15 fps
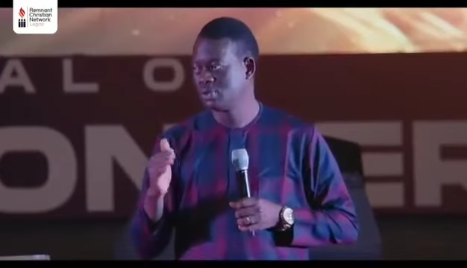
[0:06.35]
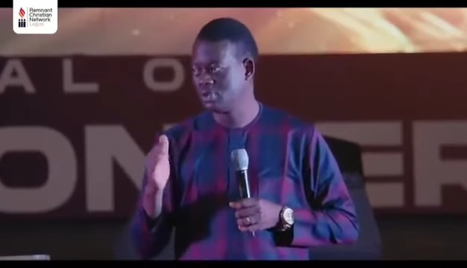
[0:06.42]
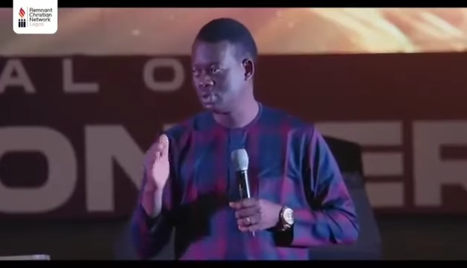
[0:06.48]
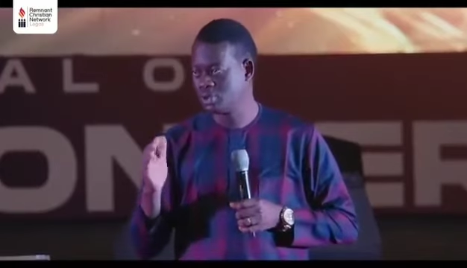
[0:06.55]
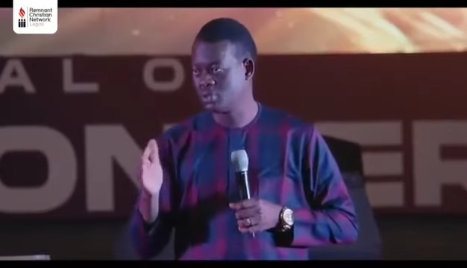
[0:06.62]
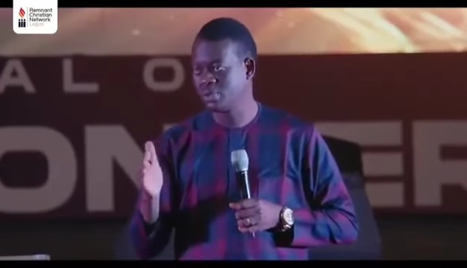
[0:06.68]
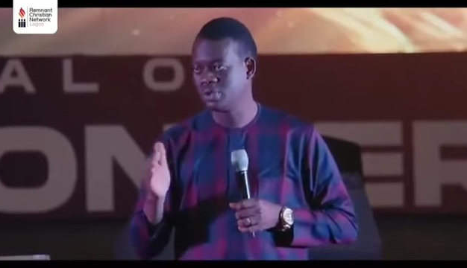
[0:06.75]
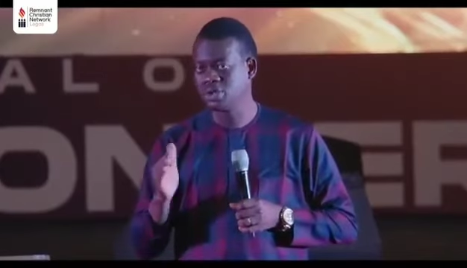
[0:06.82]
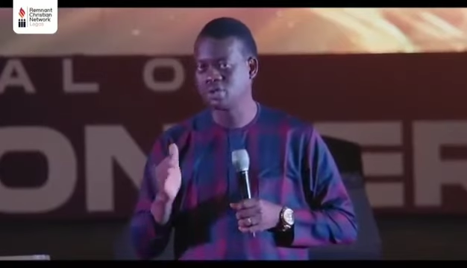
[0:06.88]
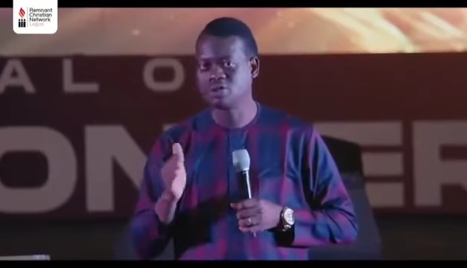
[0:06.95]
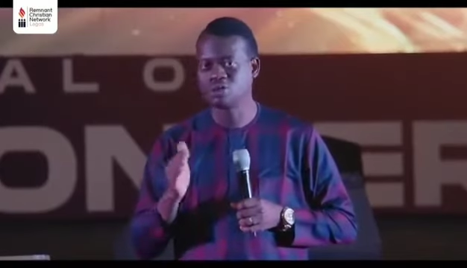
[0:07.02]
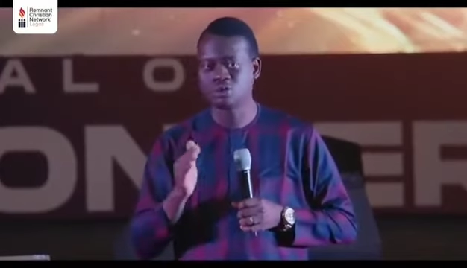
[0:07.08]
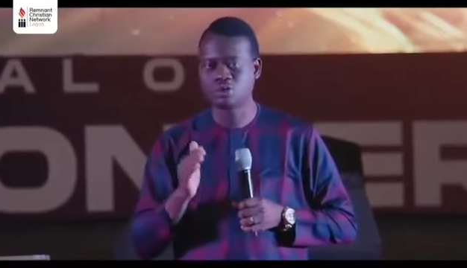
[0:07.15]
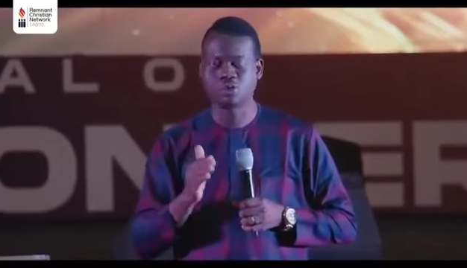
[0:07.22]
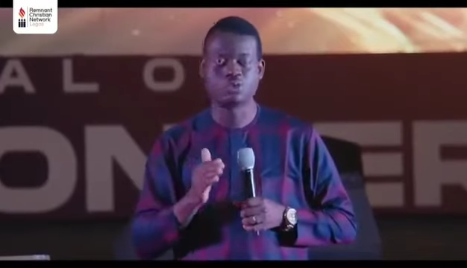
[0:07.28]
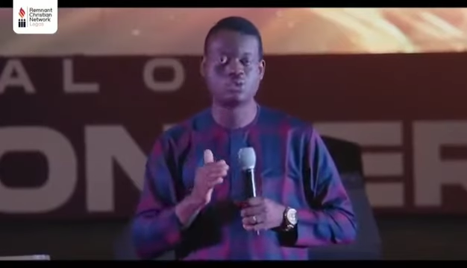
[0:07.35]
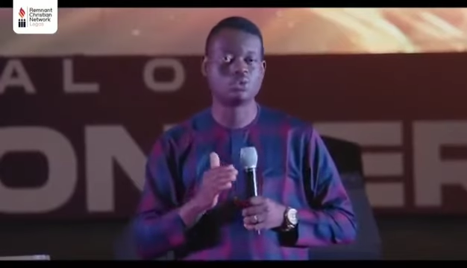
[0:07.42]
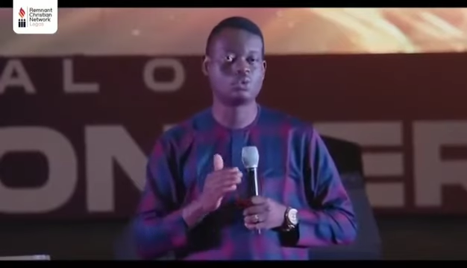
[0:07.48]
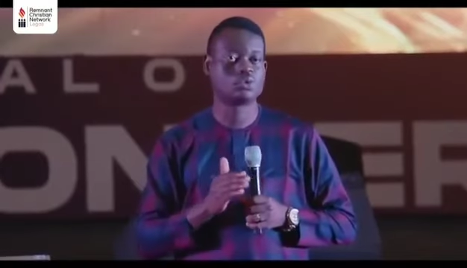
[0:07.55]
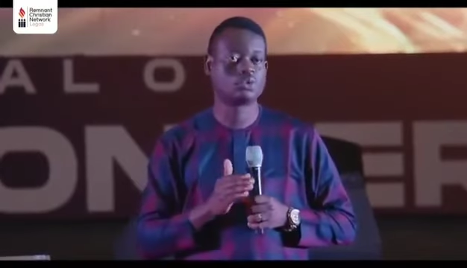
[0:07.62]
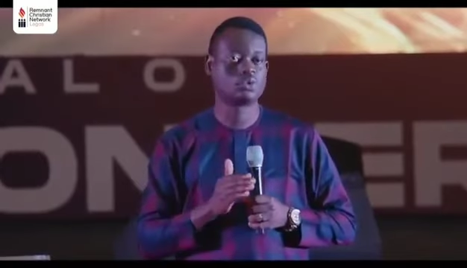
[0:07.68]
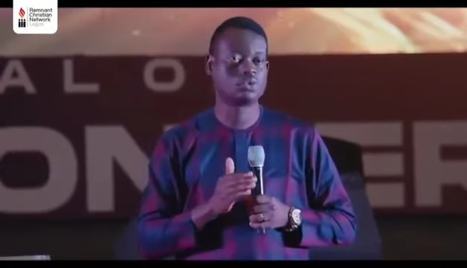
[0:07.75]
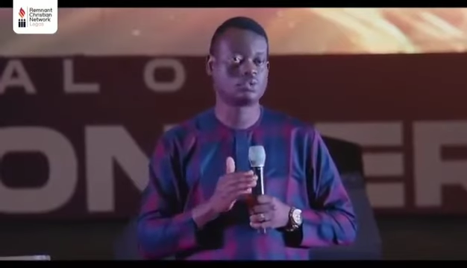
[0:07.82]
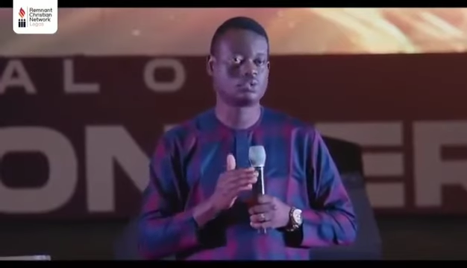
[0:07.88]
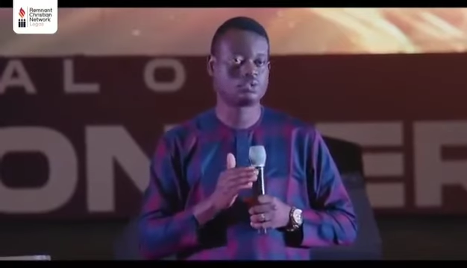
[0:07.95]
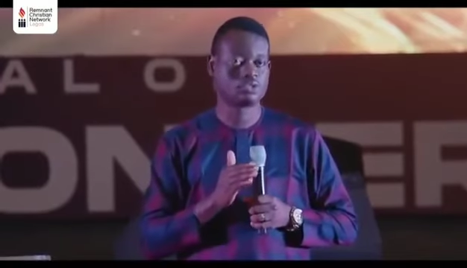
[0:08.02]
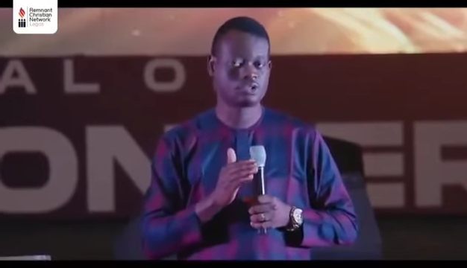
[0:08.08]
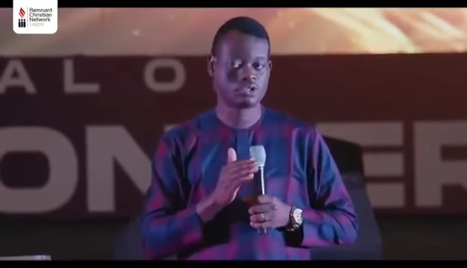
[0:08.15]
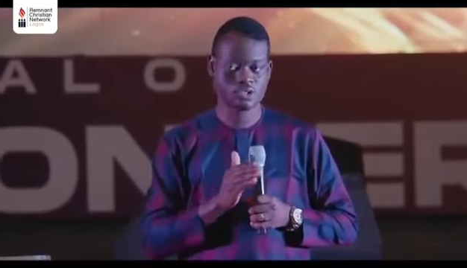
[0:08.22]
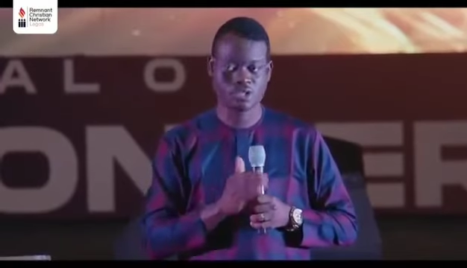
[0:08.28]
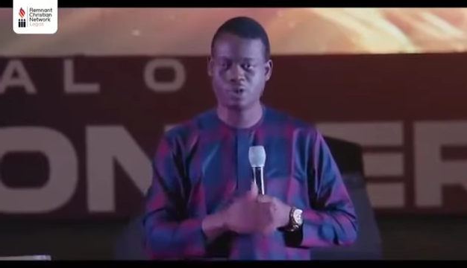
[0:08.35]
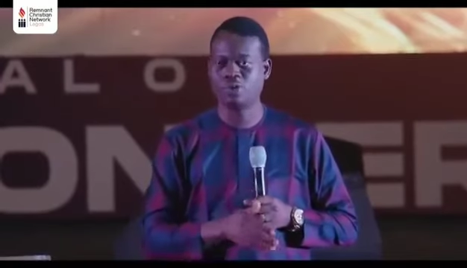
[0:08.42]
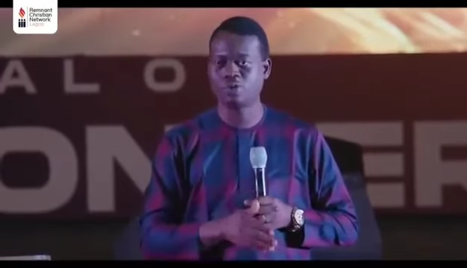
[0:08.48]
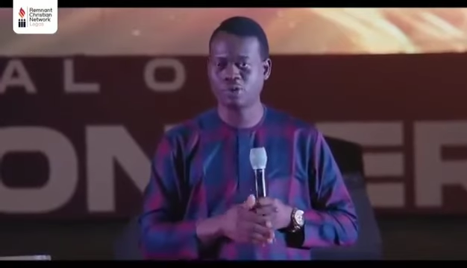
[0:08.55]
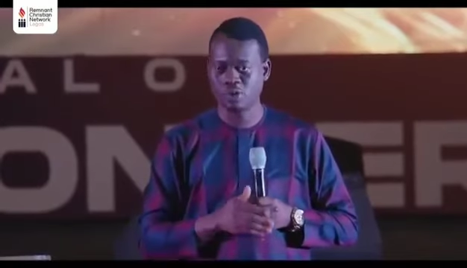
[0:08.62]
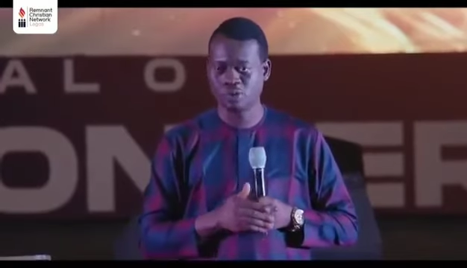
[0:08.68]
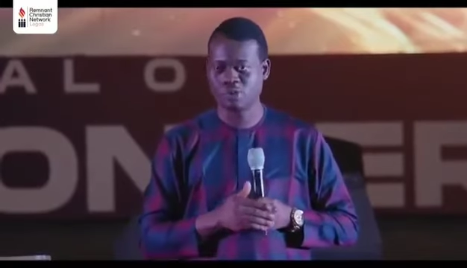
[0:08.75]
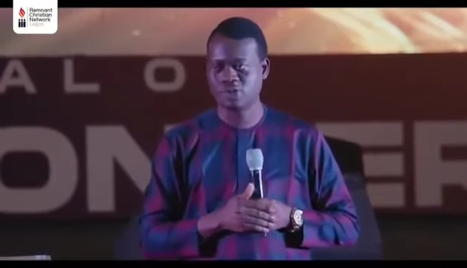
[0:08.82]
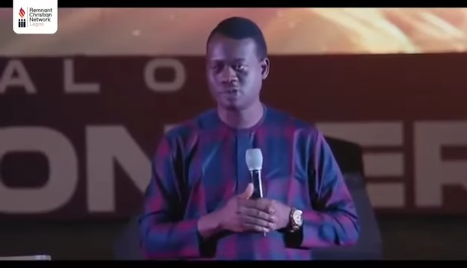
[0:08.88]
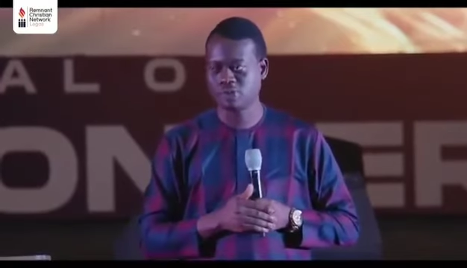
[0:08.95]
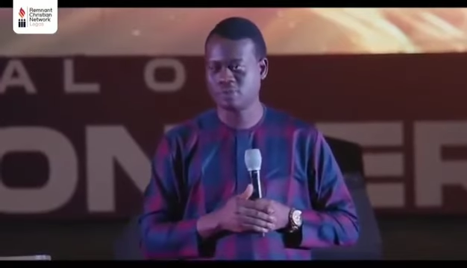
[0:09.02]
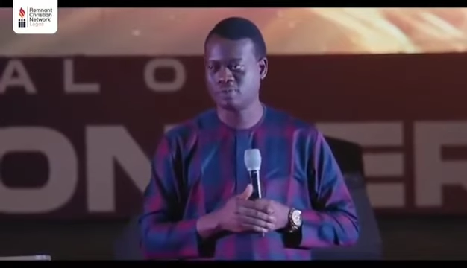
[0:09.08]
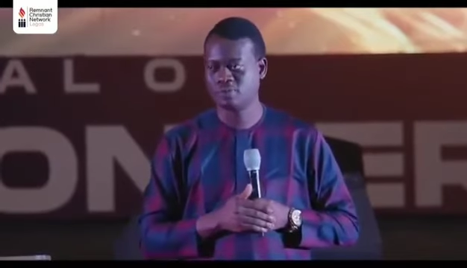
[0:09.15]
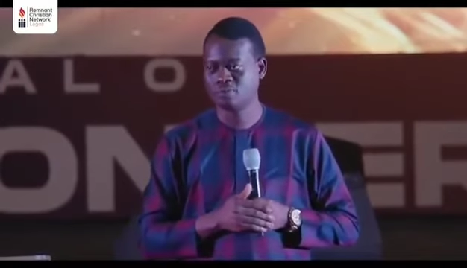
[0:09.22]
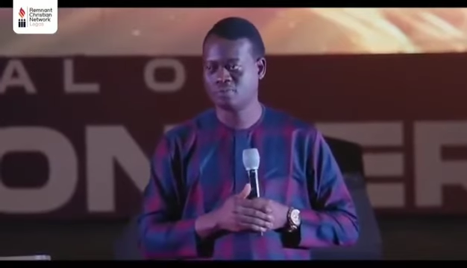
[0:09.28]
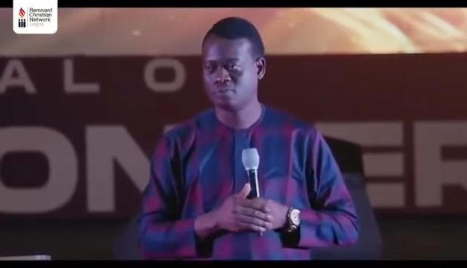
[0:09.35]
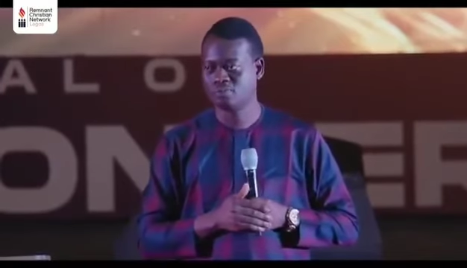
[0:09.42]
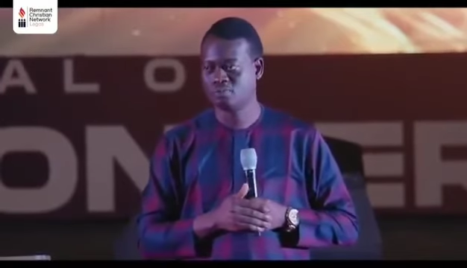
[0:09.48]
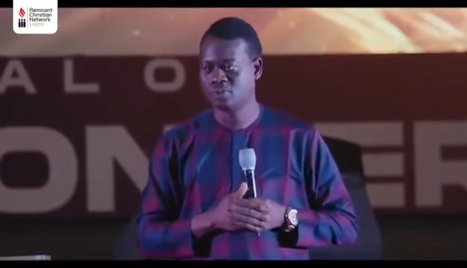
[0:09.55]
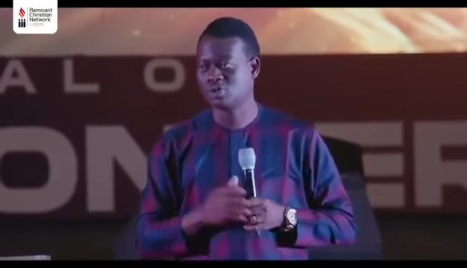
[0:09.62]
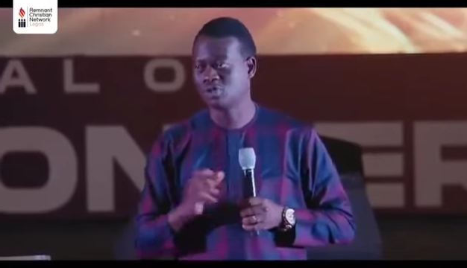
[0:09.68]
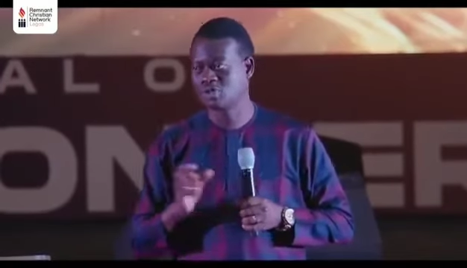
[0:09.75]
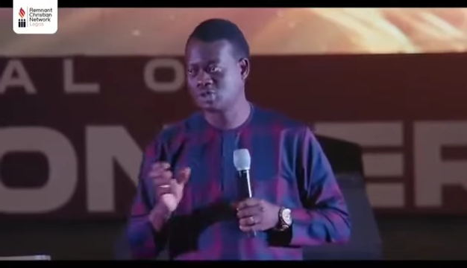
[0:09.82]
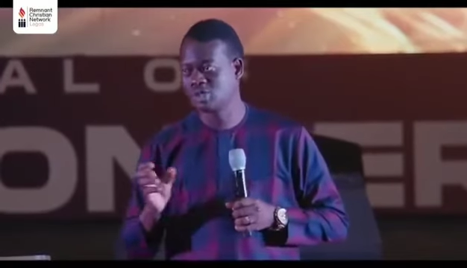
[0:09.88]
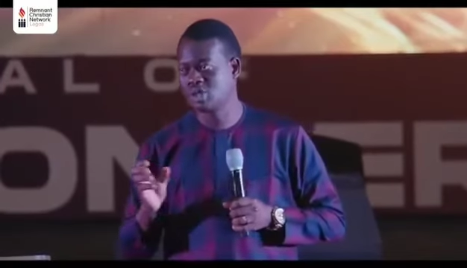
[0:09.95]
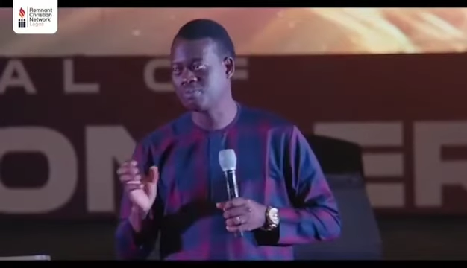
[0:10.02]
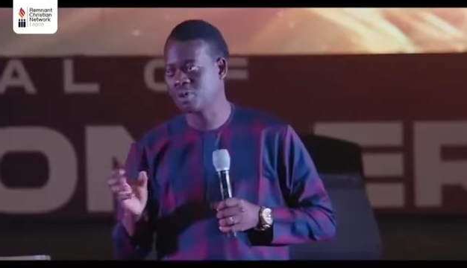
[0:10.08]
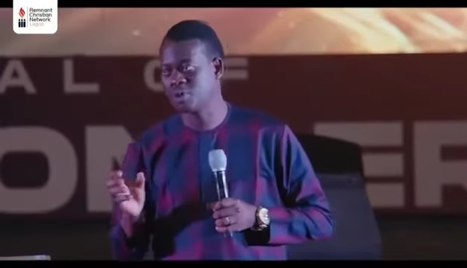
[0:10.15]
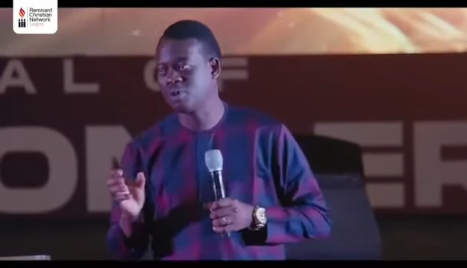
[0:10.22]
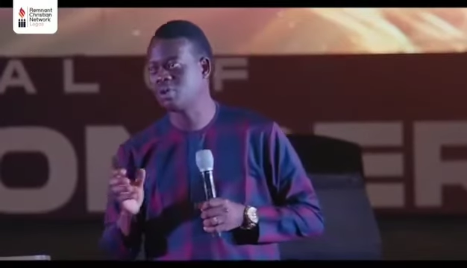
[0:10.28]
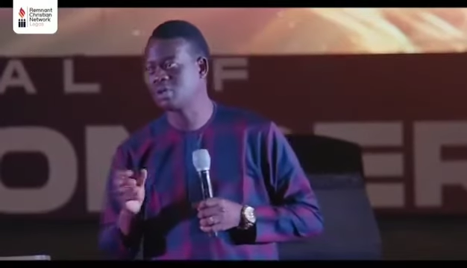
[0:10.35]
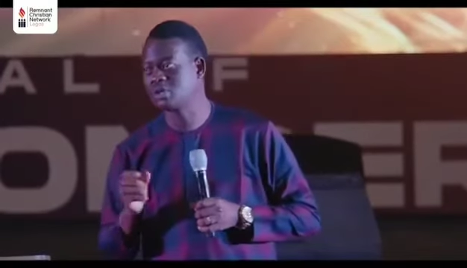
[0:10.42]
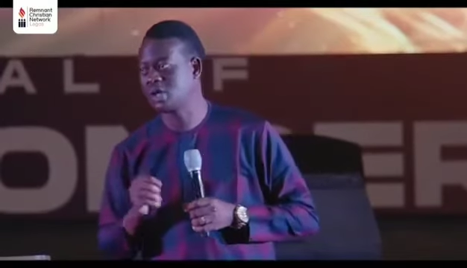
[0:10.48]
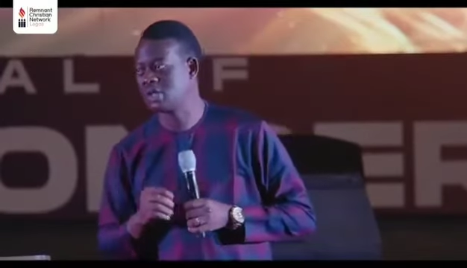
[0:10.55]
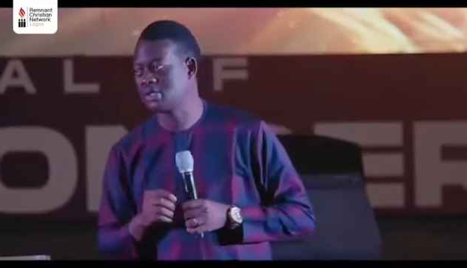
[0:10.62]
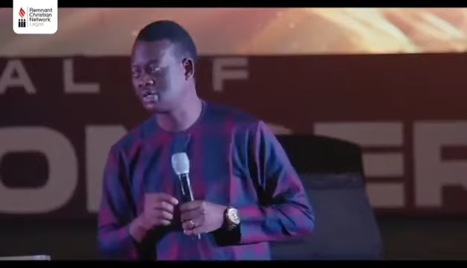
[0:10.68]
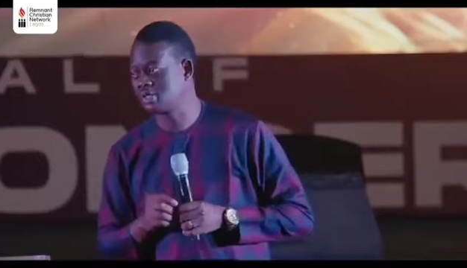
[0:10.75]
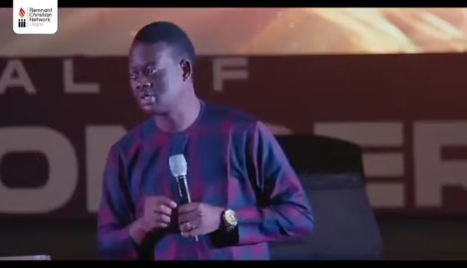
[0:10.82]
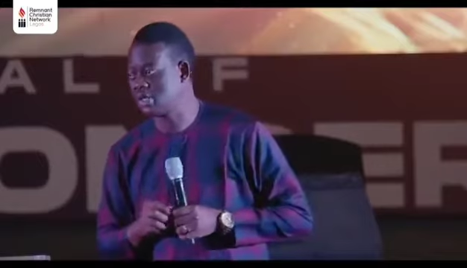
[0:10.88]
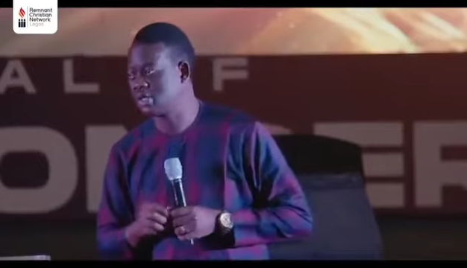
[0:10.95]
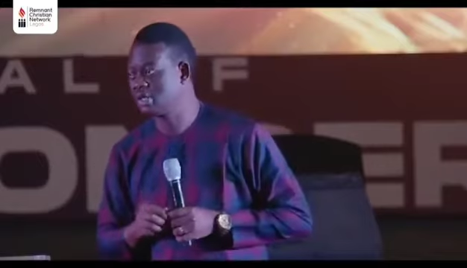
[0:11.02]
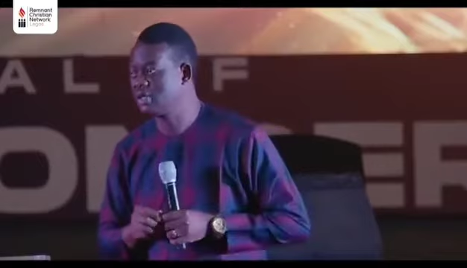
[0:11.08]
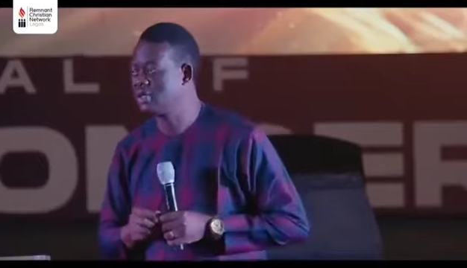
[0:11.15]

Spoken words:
You will need to stay on the altar. Because the same God can say,